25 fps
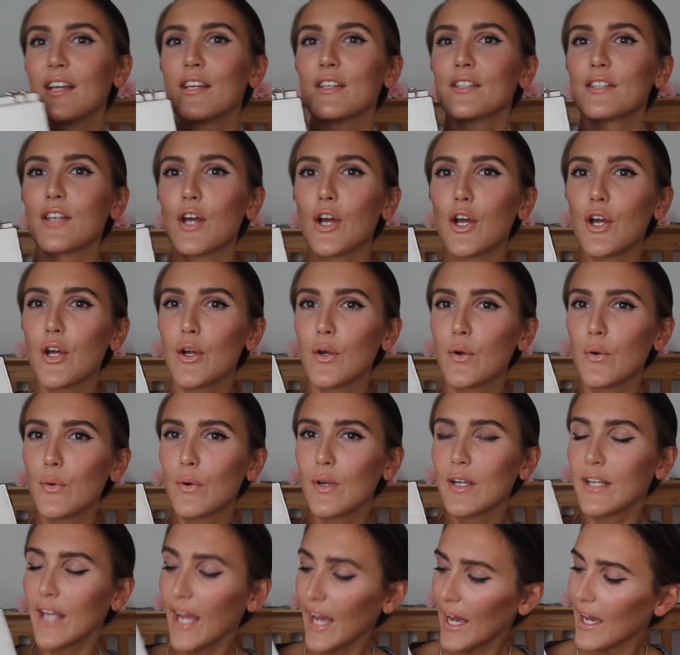
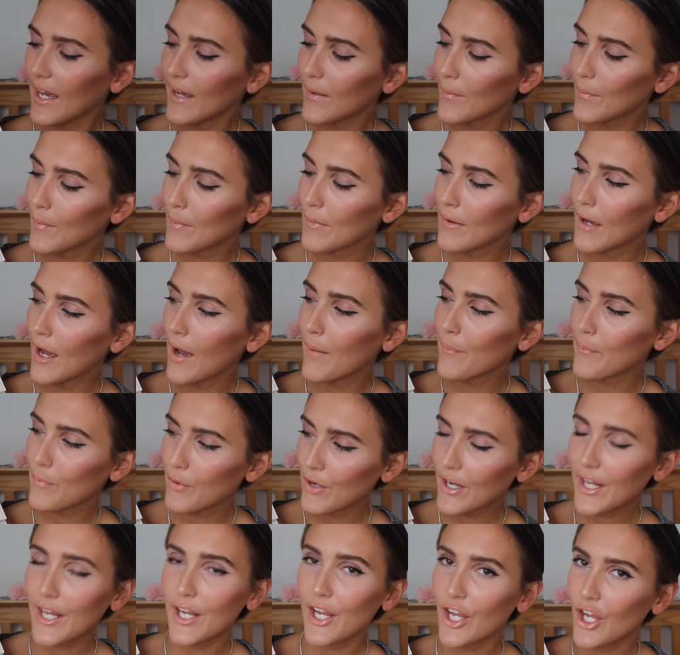So yeah, a
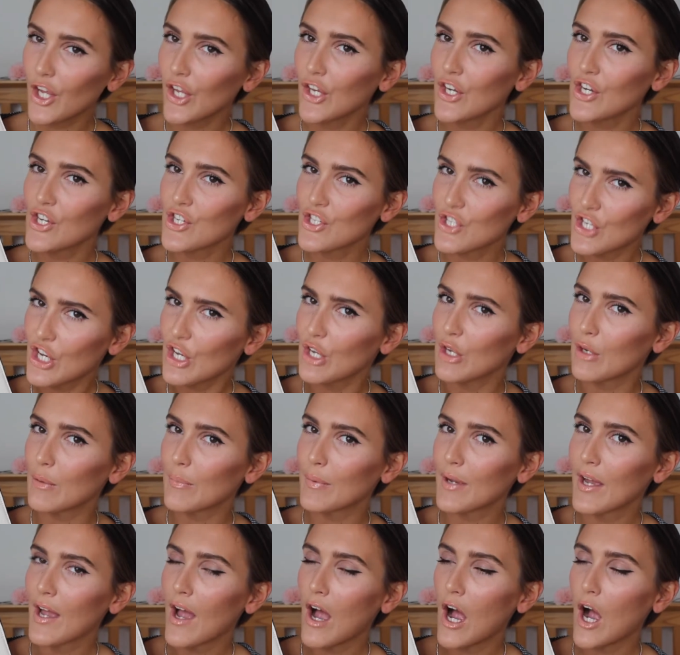pretty good
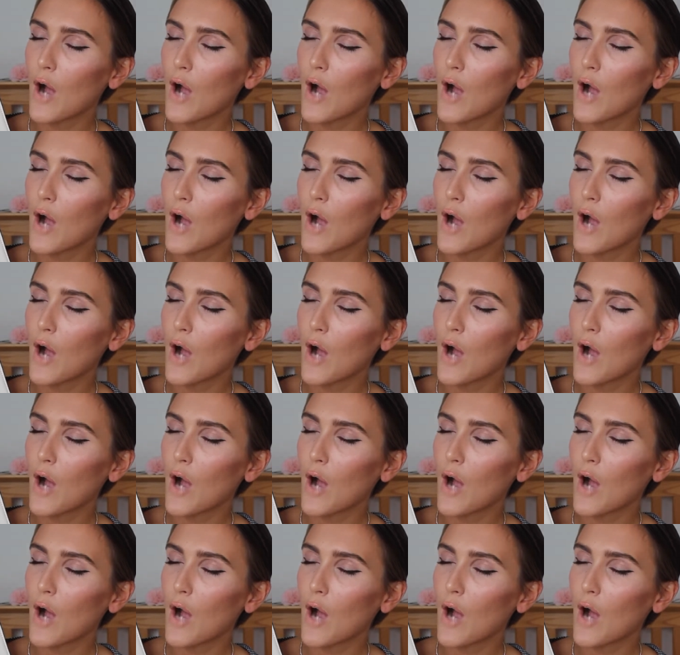dupe.